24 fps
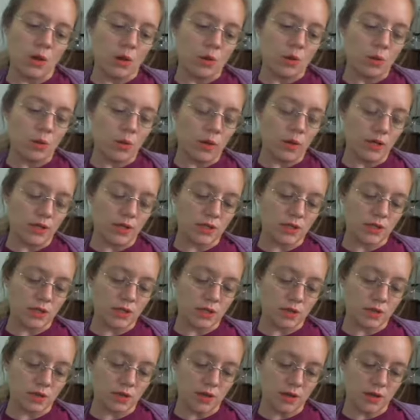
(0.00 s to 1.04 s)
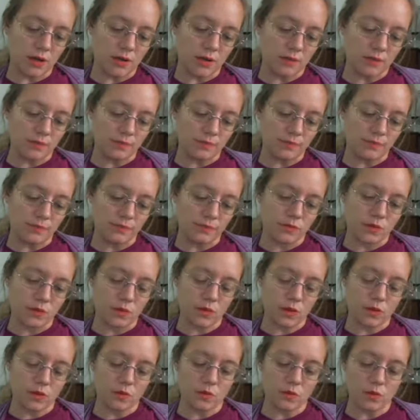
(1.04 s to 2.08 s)
which um,
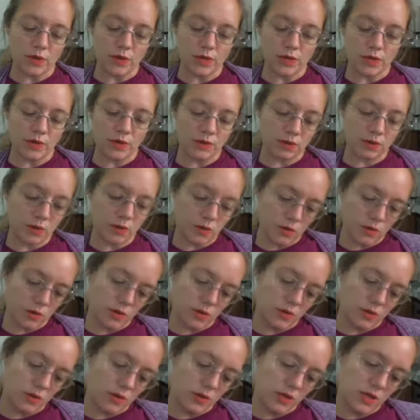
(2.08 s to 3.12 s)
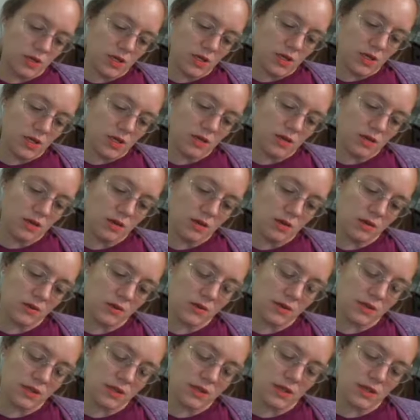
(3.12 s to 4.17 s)
rare gold, I was
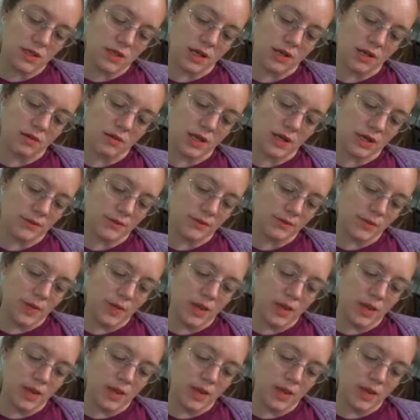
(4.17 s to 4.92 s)
gonna say, yeah, okay.